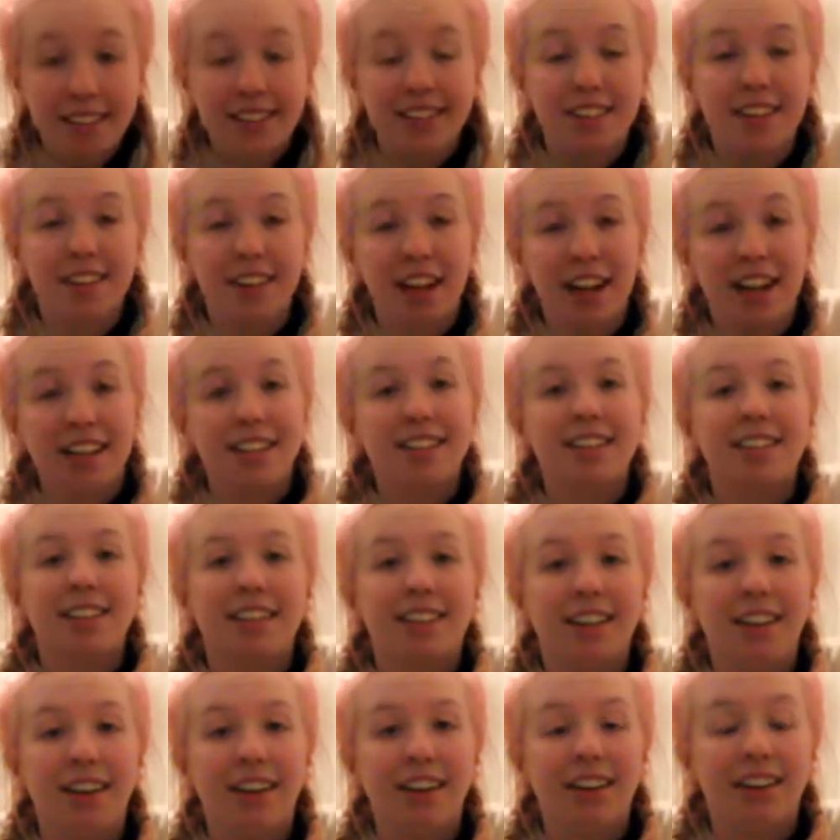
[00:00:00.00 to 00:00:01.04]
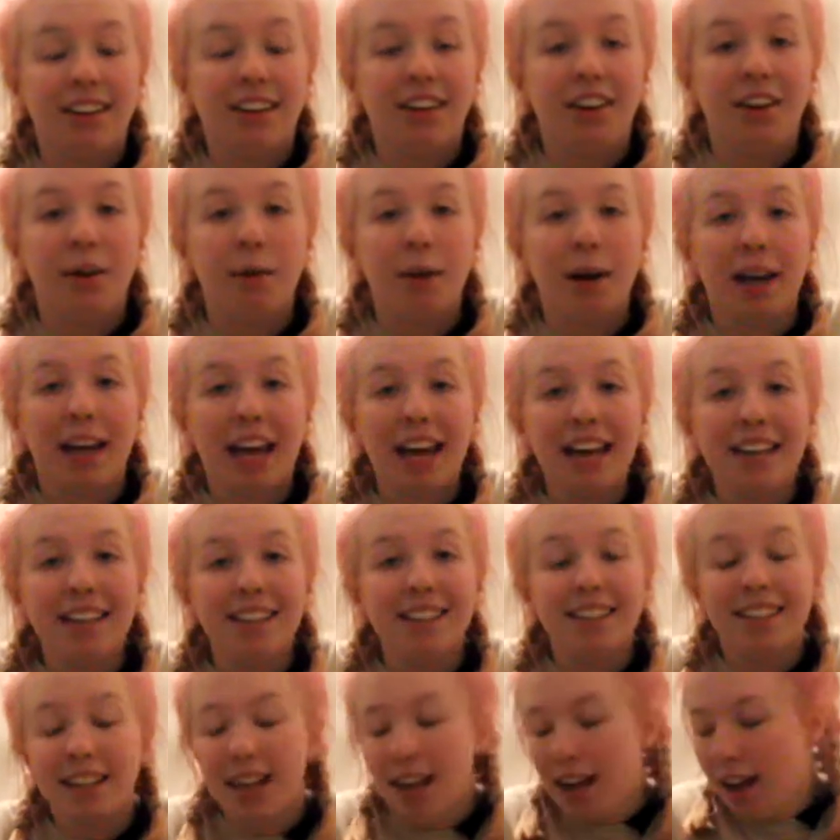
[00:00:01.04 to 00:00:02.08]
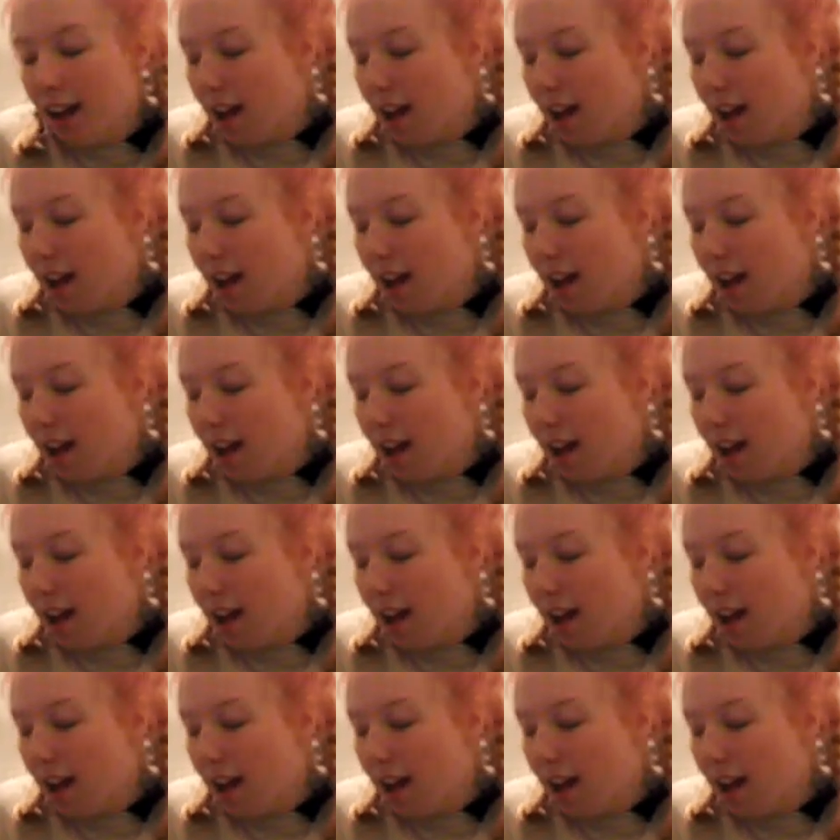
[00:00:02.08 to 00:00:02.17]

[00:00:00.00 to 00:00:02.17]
So that's new, I guess.